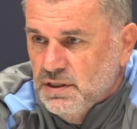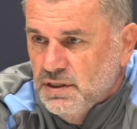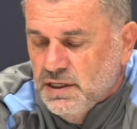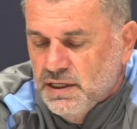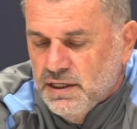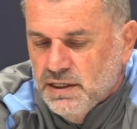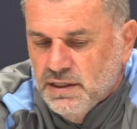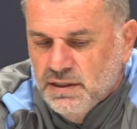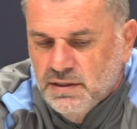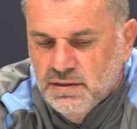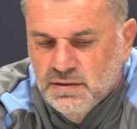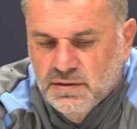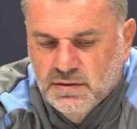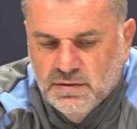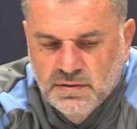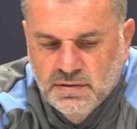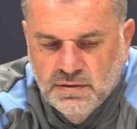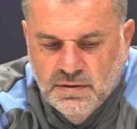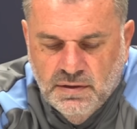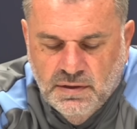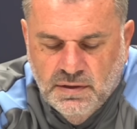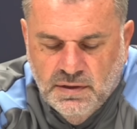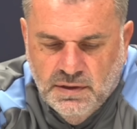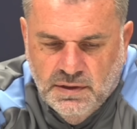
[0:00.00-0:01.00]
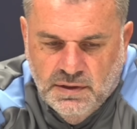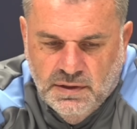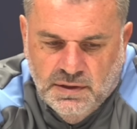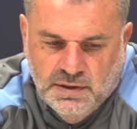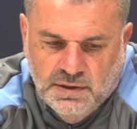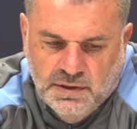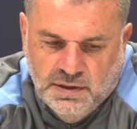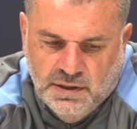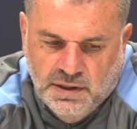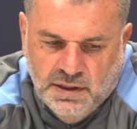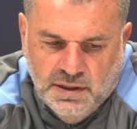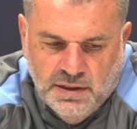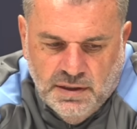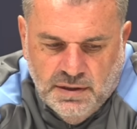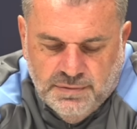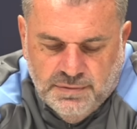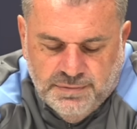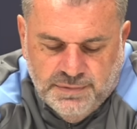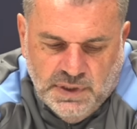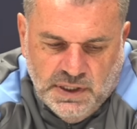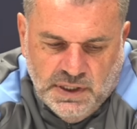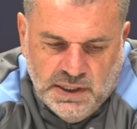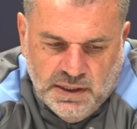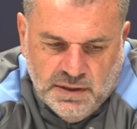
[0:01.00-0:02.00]
And,
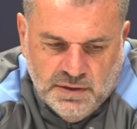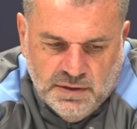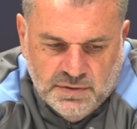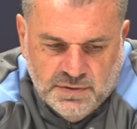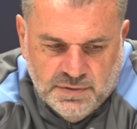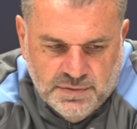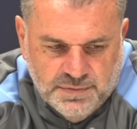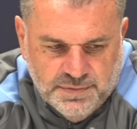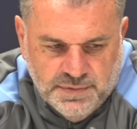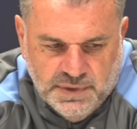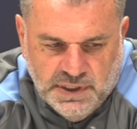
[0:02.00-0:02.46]
you know, it's,